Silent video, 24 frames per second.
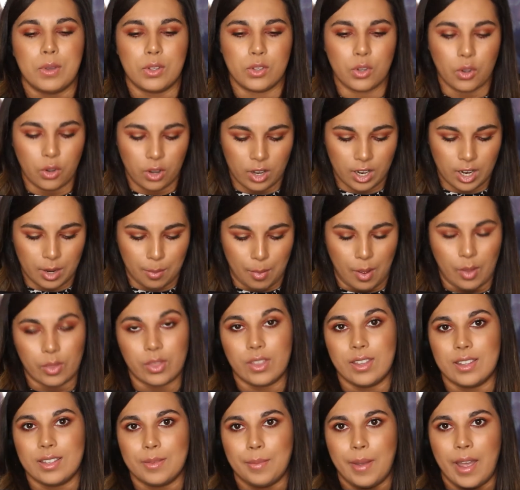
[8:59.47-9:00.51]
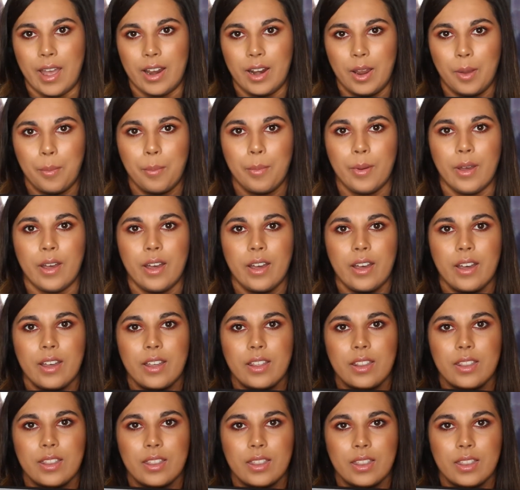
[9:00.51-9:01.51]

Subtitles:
me talking about this palette, but